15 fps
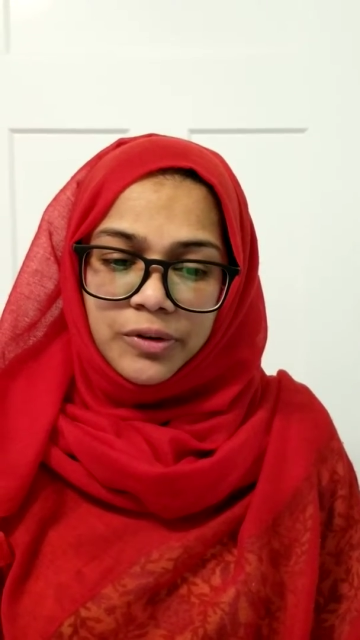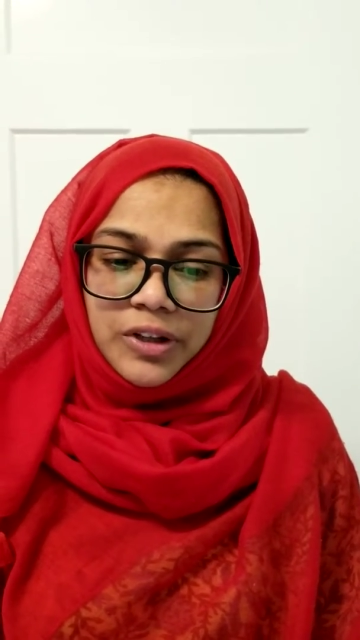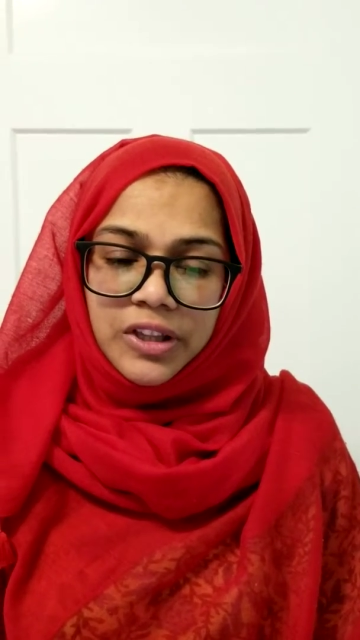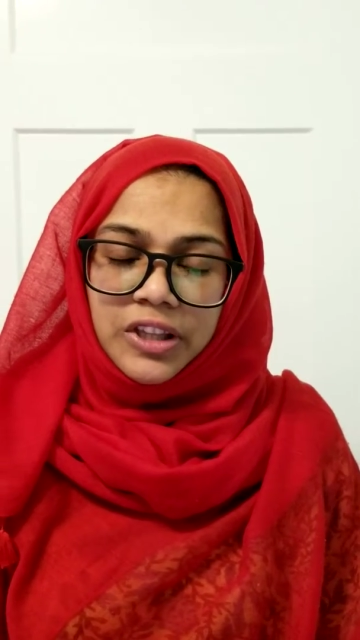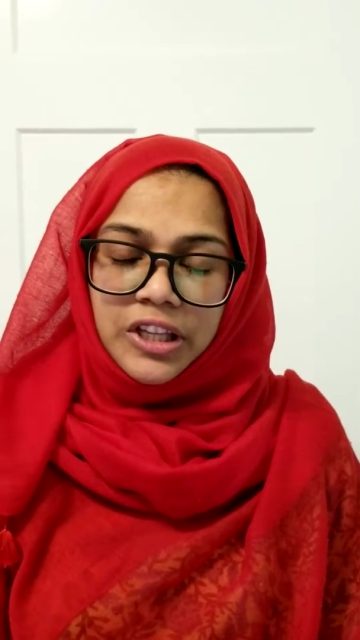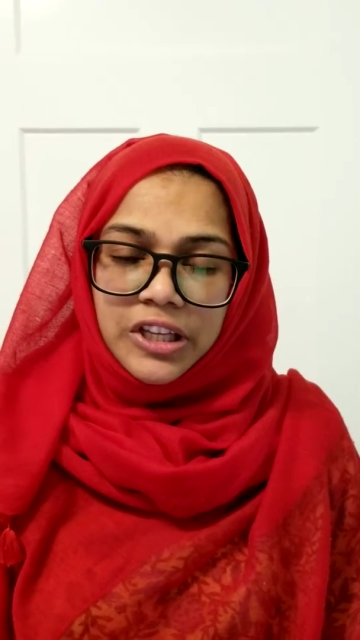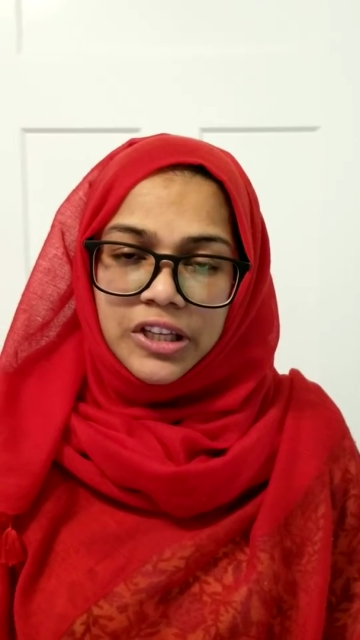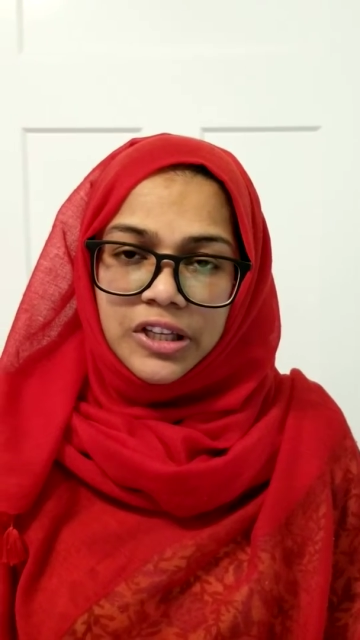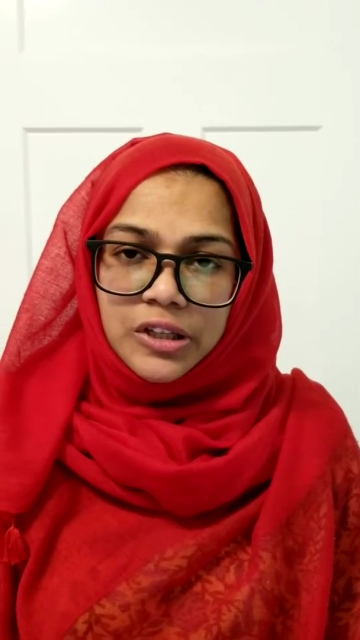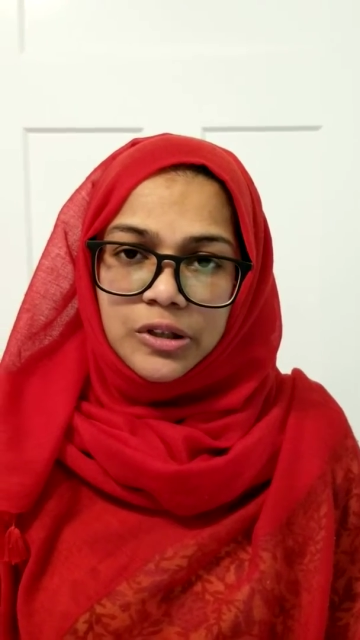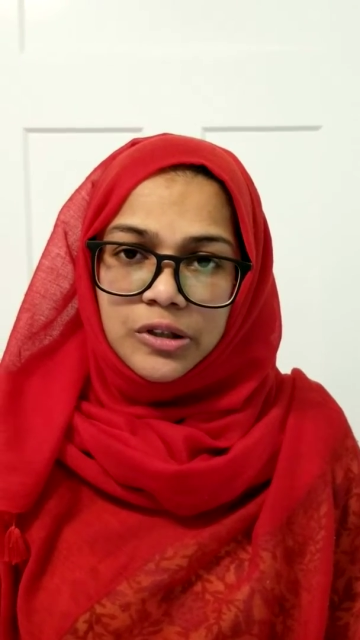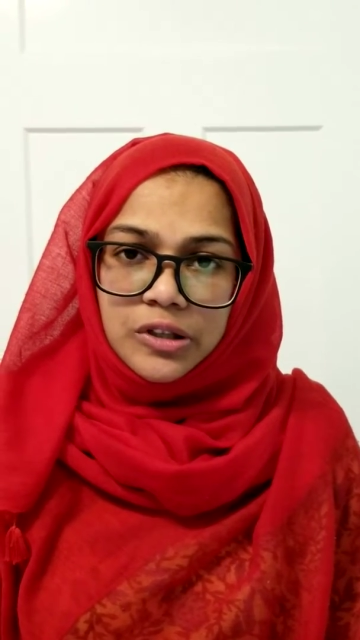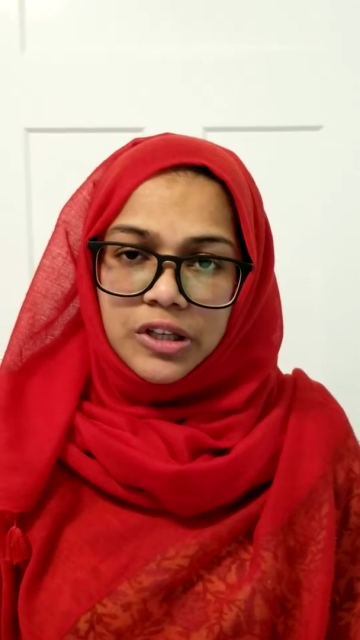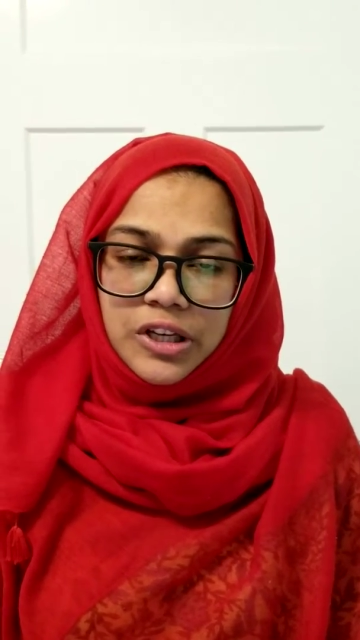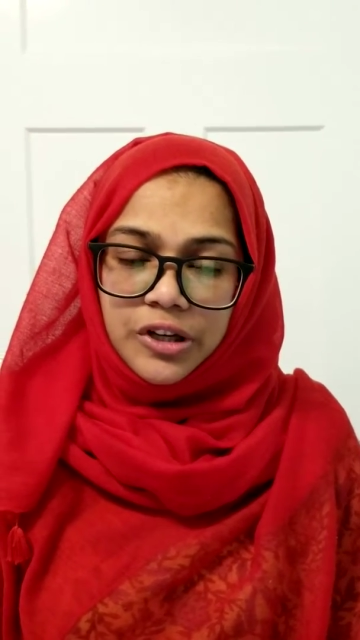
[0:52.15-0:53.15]
in the
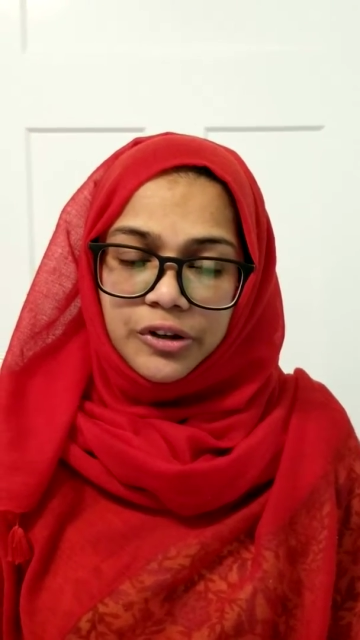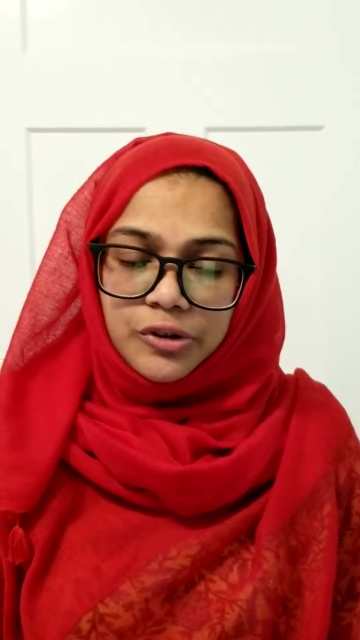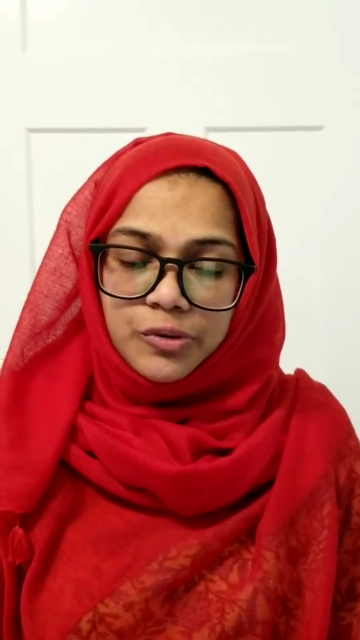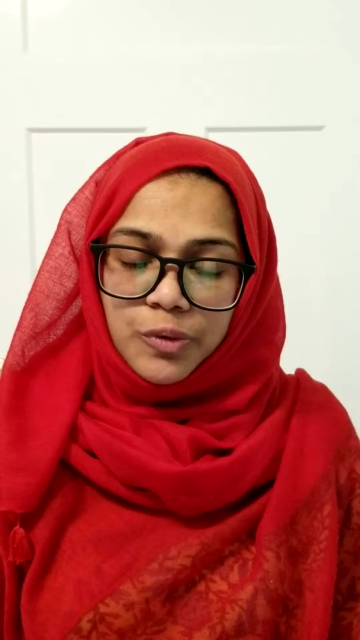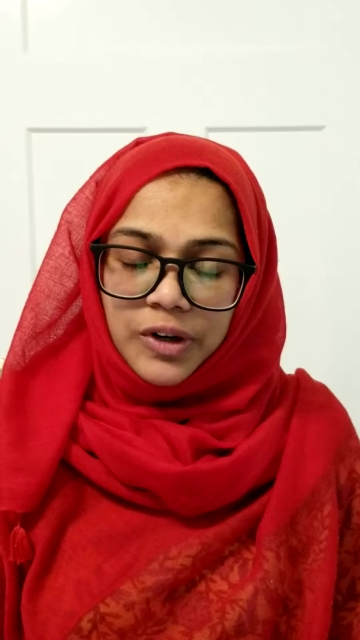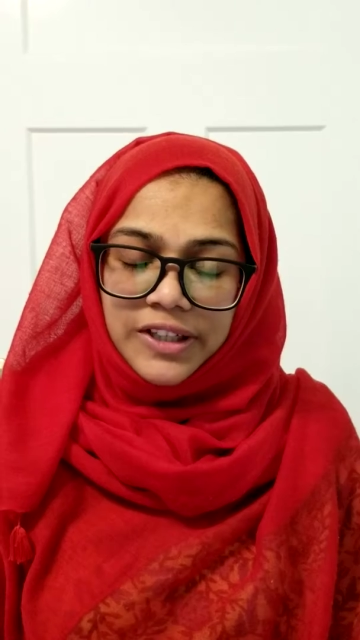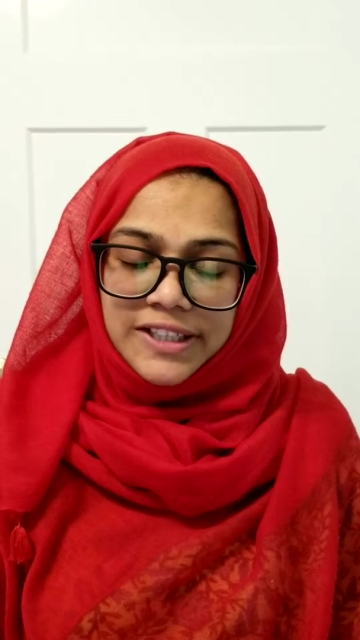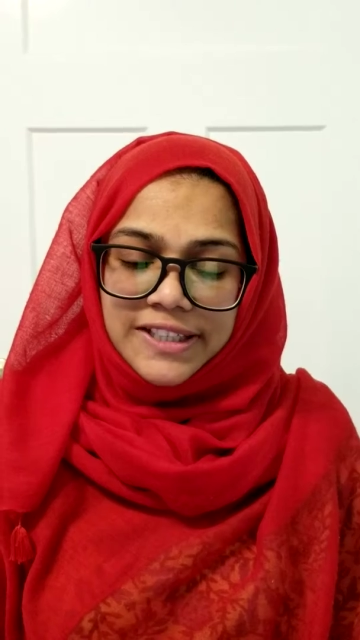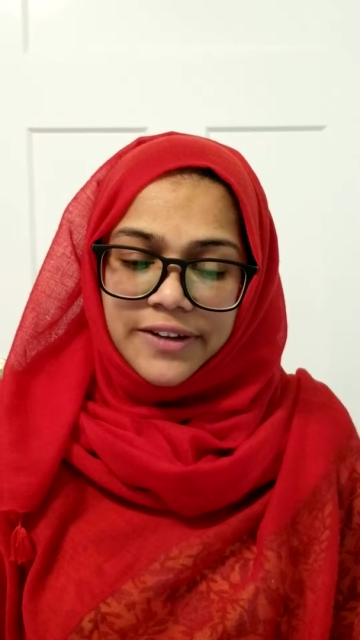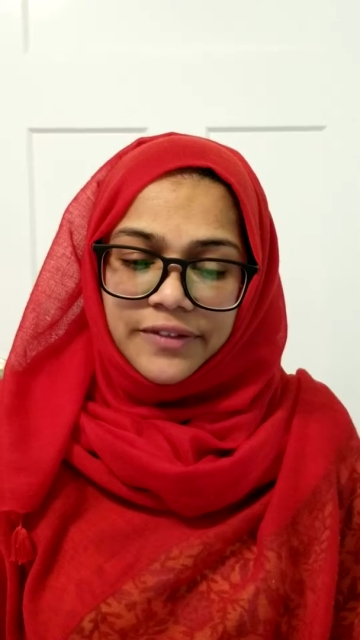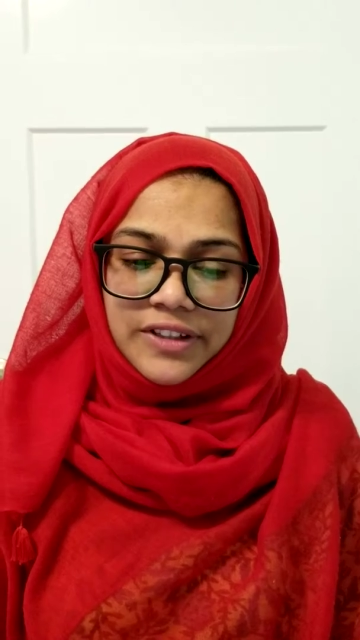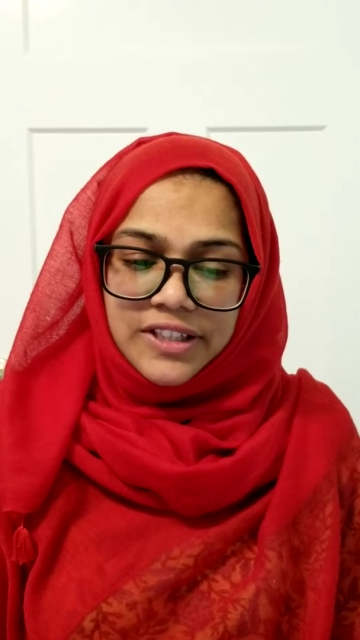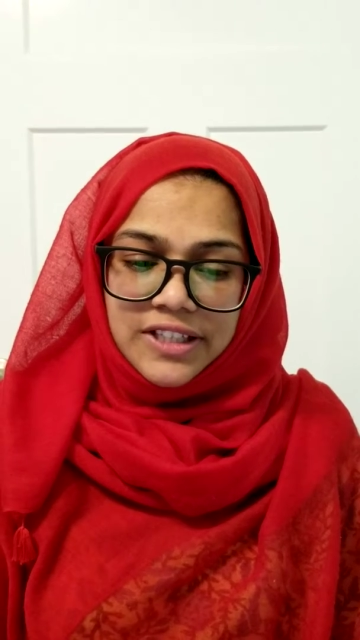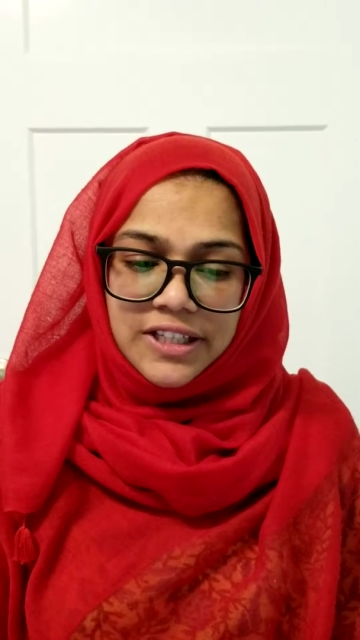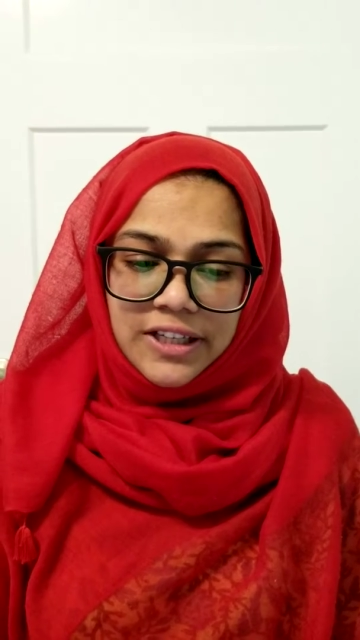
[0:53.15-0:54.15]
year
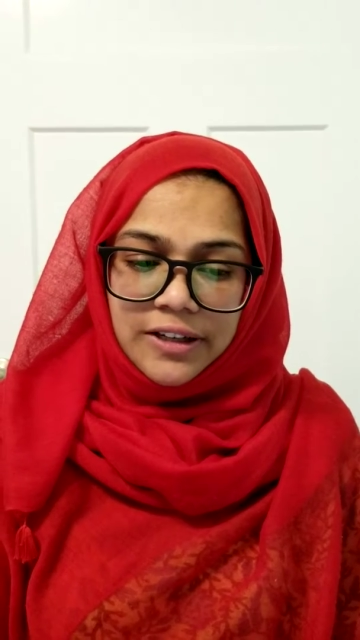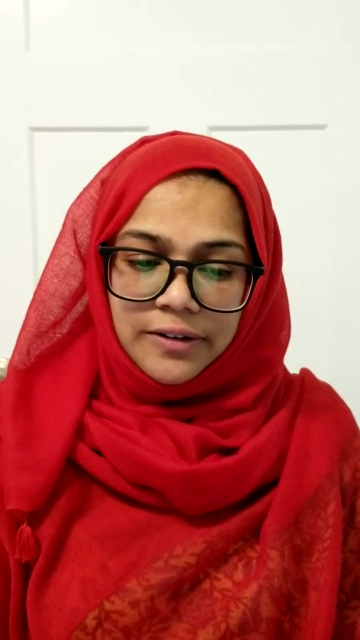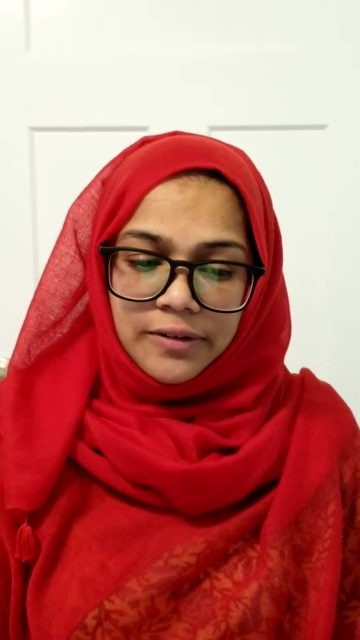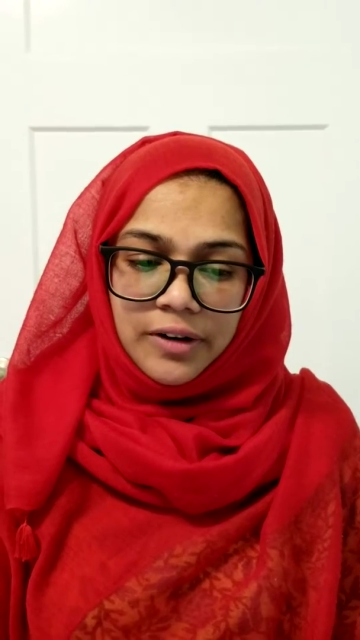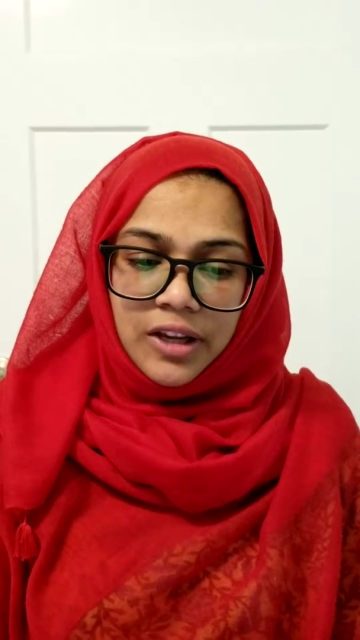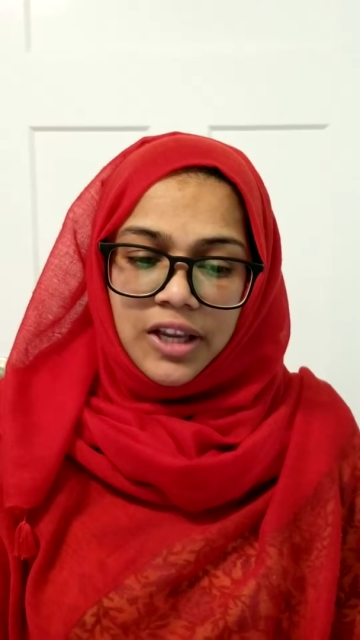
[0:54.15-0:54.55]
2017.